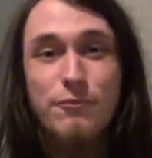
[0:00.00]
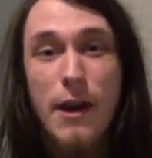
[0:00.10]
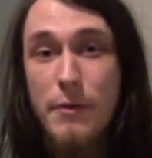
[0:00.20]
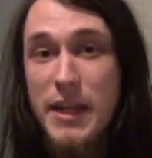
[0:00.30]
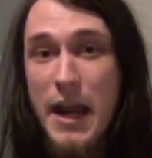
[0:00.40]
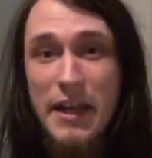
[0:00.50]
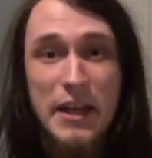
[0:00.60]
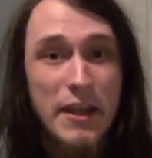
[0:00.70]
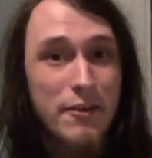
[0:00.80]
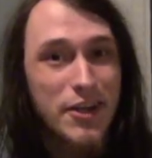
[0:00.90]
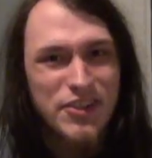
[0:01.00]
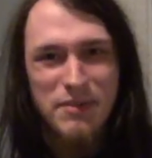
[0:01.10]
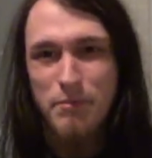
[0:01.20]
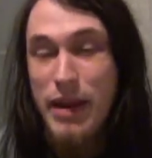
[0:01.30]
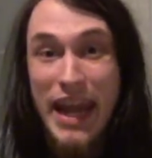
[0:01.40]
What we got here are
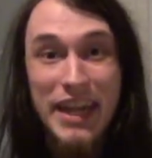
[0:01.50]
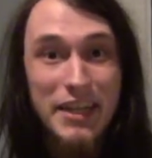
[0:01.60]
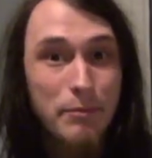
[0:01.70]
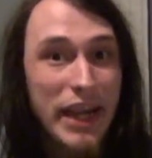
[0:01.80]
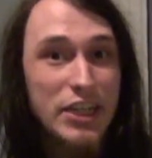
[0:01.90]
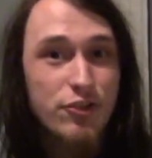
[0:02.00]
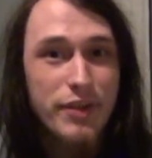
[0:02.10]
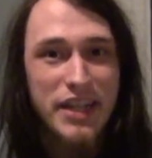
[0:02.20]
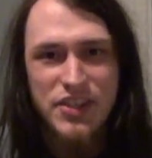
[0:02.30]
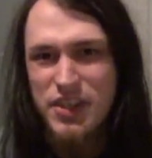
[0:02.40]
some pagan patriots,